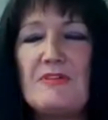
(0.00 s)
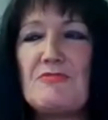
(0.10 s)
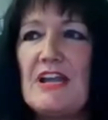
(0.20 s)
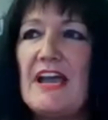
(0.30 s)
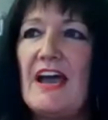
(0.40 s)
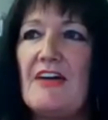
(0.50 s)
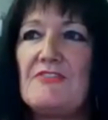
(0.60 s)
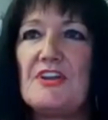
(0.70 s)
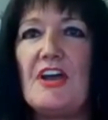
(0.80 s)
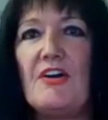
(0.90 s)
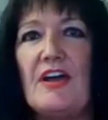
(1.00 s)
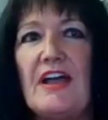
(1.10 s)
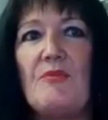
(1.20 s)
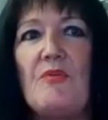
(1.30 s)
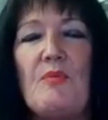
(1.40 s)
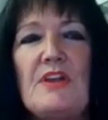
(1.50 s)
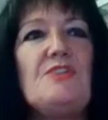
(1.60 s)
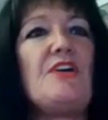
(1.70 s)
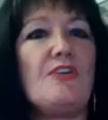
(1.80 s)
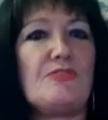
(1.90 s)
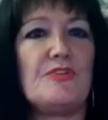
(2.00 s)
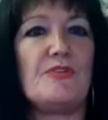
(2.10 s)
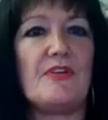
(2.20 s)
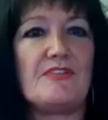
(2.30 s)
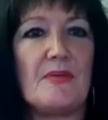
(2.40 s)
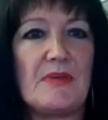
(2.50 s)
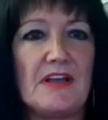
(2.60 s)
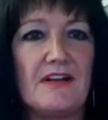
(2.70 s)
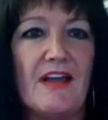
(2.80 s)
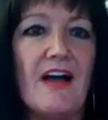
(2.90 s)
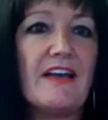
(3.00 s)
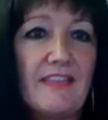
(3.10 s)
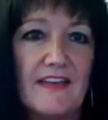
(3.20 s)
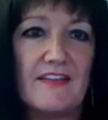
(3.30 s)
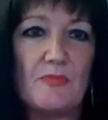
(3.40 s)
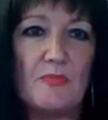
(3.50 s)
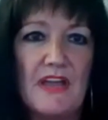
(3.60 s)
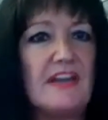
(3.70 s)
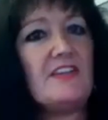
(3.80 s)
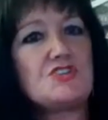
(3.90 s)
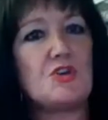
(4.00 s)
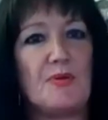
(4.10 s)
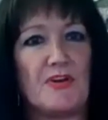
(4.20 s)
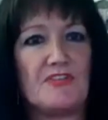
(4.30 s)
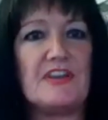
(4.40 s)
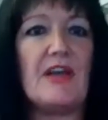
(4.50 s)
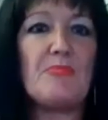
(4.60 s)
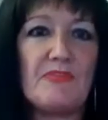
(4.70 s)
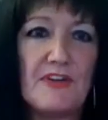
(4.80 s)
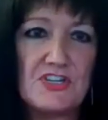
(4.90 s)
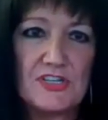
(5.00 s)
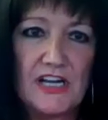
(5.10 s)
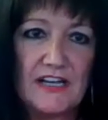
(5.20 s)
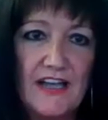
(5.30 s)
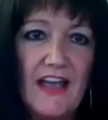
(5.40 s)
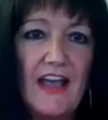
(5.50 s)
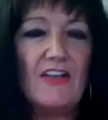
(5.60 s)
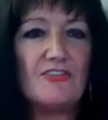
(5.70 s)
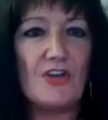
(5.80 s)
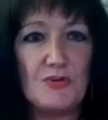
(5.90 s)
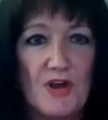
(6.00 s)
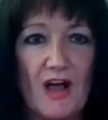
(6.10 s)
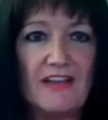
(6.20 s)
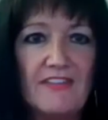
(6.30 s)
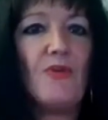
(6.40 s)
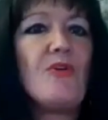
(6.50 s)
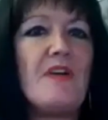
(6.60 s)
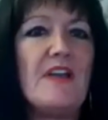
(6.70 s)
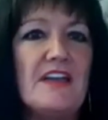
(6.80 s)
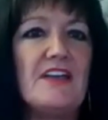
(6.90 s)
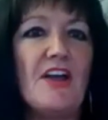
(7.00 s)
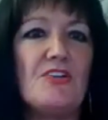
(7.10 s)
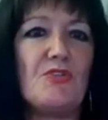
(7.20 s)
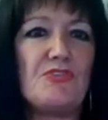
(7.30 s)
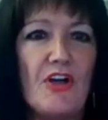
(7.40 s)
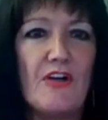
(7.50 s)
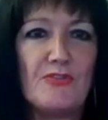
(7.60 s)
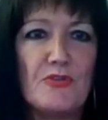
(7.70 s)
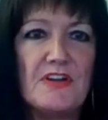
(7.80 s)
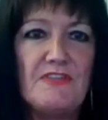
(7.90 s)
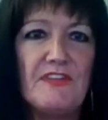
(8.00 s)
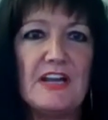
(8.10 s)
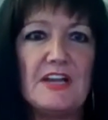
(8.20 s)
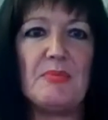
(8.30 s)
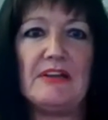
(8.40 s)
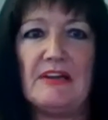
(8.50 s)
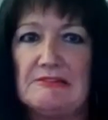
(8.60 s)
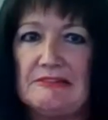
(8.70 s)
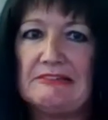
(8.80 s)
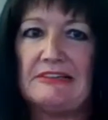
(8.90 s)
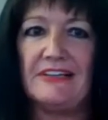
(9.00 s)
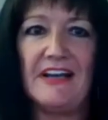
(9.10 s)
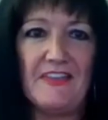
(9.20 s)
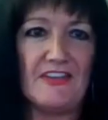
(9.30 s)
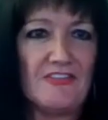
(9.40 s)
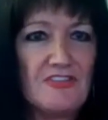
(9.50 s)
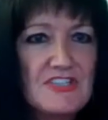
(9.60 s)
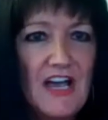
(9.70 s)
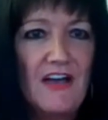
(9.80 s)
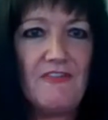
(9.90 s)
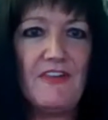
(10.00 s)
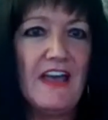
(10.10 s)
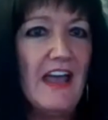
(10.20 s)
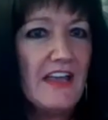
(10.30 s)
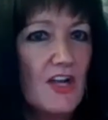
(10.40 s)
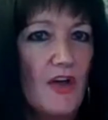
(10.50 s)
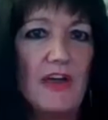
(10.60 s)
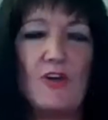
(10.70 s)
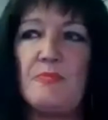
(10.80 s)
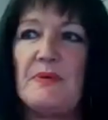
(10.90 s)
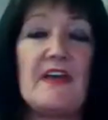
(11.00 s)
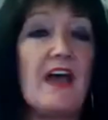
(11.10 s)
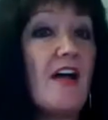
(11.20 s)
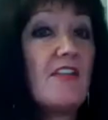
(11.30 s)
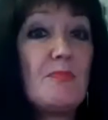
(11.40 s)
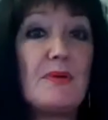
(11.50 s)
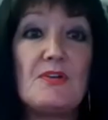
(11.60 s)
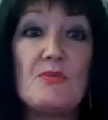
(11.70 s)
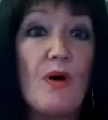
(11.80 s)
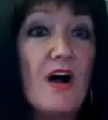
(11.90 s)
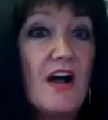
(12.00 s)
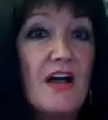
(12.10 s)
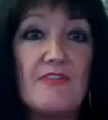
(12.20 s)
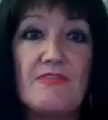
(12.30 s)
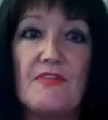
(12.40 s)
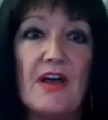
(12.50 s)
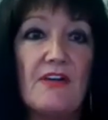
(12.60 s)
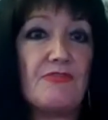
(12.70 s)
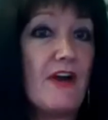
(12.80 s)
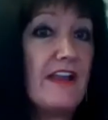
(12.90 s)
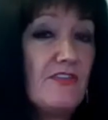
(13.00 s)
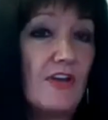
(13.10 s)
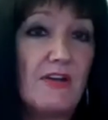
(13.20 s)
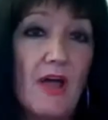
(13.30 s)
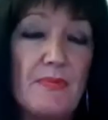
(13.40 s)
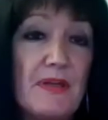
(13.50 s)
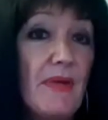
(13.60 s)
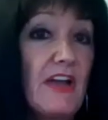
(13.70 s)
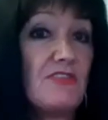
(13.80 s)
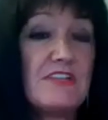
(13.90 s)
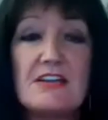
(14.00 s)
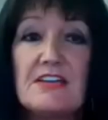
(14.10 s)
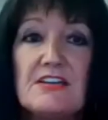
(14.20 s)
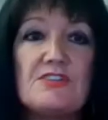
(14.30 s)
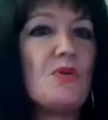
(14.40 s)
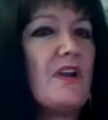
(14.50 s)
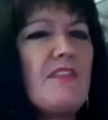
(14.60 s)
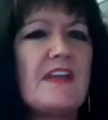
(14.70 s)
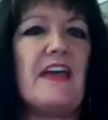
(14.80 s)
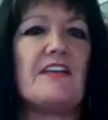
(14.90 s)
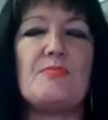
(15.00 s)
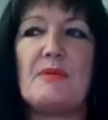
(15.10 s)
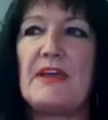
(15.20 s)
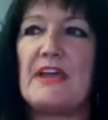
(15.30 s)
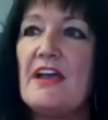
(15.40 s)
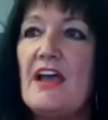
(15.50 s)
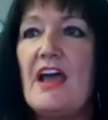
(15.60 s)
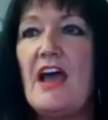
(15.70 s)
we really have. You know, it, when you go through something like this, it hits you personally and professionally. So your guys are already, you know, your staff's already feeling a bit like, oh, this is tough you know, it could be their husband, wife, uh, friends are, are being made redundant, whatever the case may be.